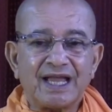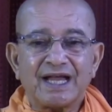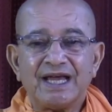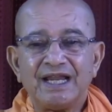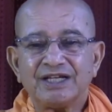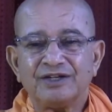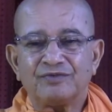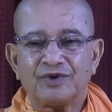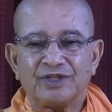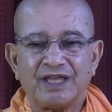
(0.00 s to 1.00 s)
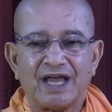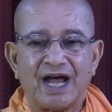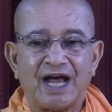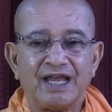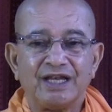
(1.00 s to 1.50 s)
correction for the
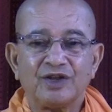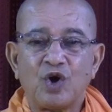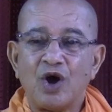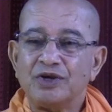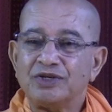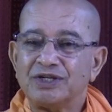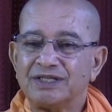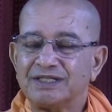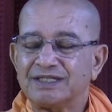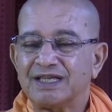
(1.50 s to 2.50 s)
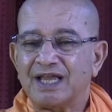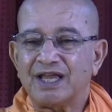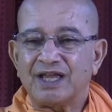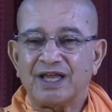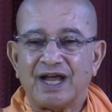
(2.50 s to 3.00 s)
unconscious
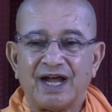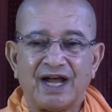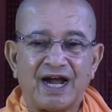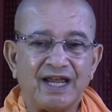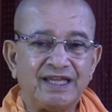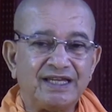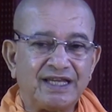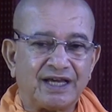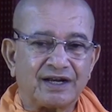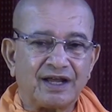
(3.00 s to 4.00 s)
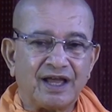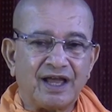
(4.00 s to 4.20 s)
inner.